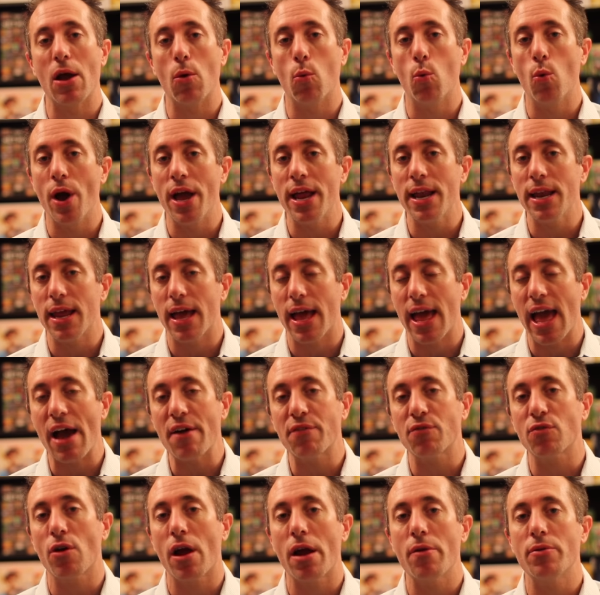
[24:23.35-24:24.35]
I went
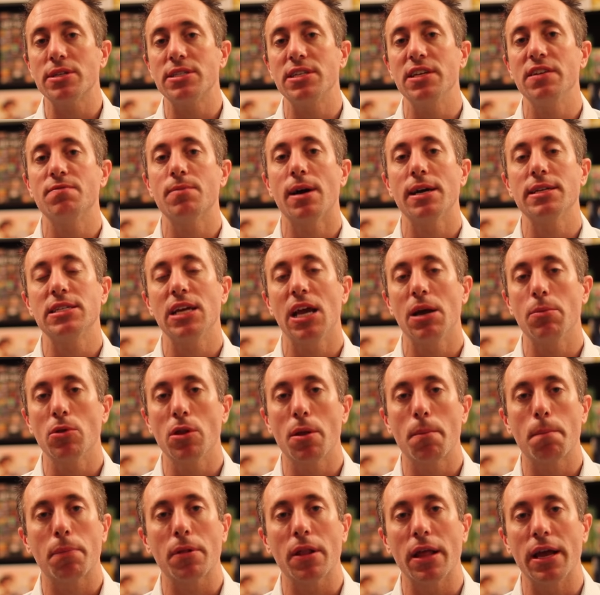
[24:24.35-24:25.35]
after I received my
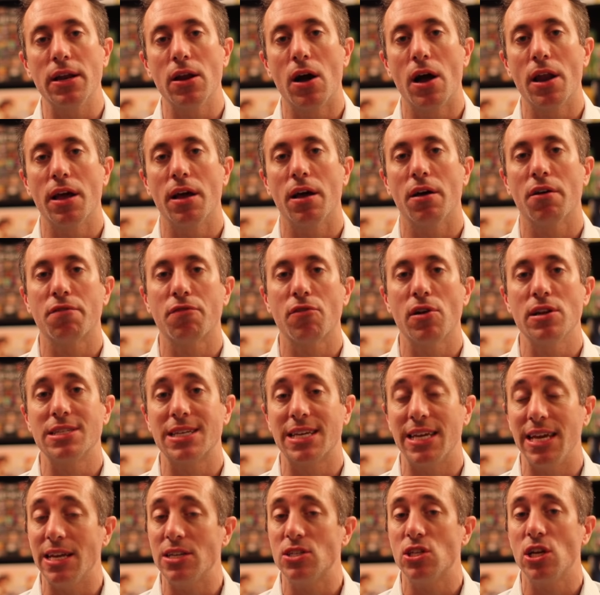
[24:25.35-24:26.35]
table and played on a
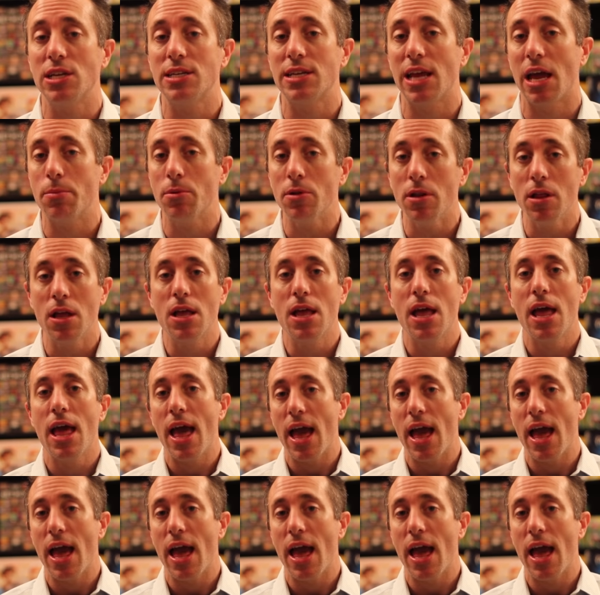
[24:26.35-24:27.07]
friend's Geek Chic table,